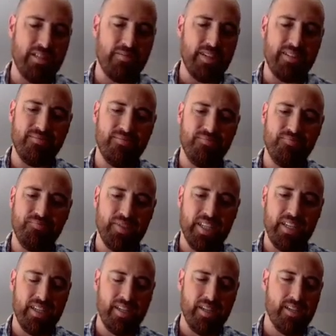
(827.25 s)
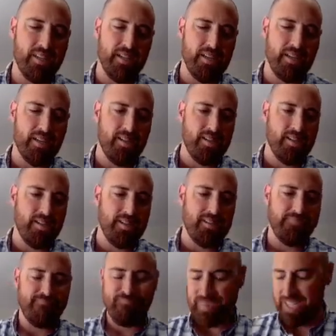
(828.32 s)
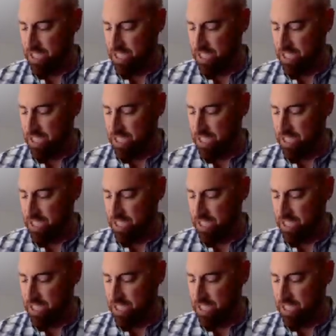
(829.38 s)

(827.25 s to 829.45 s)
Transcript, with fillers: I mean,